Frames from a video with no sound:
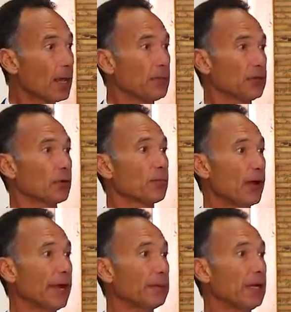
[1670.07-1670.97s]
put their
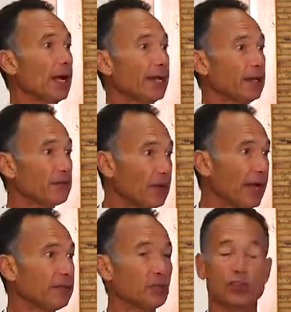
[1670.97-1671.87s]
brand behind it, and
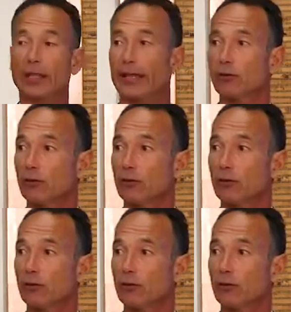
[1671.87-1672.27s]
5 years later